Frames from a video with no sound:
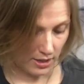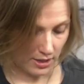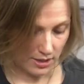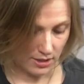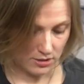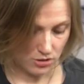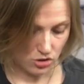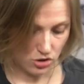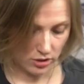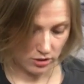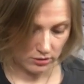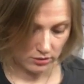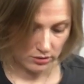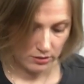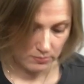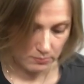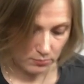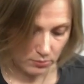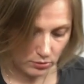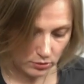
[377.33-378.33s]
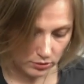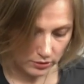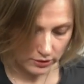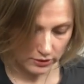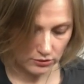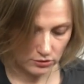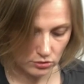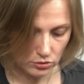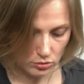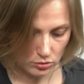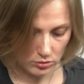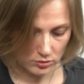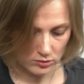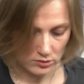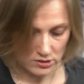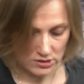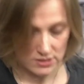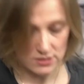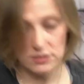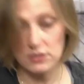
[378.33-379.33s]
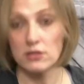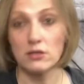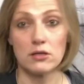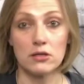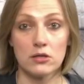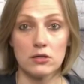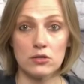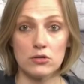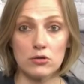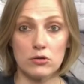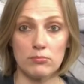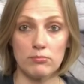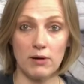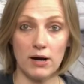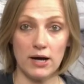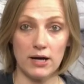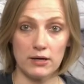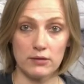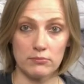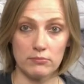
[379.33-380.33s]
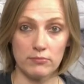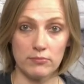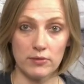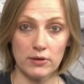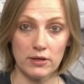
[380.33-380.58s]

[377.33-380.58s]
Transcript: and gently pull it towards your bottom.